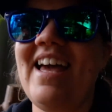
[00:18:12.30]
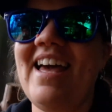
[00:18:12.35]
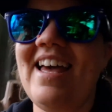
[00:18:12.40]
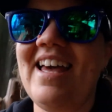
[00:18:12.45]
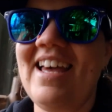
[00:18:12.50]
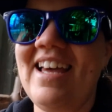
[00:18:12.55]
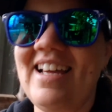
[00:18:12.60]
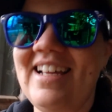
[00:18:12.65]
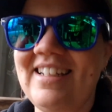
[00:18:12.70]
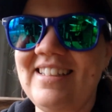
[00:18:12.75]

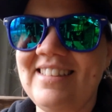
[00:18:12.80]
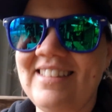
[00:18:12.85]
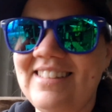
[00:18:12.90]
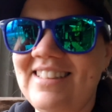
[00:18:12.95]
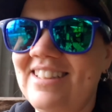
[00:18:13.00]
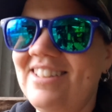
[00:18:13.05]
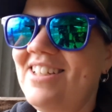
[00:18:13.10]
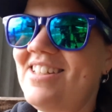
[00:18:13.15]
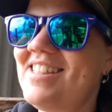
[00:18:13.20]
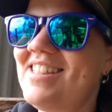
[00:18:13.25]
and
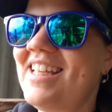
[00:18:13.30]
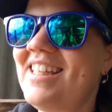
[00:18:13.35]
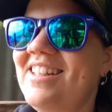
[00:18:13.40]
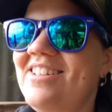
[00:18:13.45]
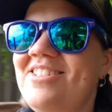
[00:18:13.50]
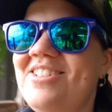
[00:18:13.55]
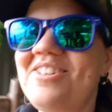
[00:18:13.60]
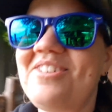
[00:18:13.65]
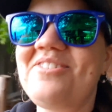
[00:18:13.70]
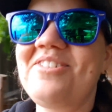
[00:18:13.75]
it looks like they're
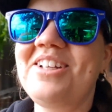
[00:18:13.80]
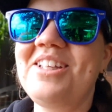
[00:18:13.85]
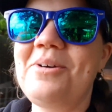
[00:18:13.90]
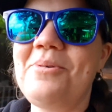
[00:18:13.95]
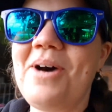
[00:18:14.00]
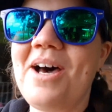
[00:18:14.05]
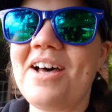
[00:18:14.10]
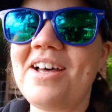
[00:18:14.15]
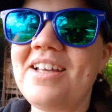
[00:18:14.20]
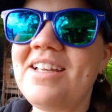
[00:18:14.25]
doing really
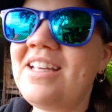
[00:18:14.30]
well.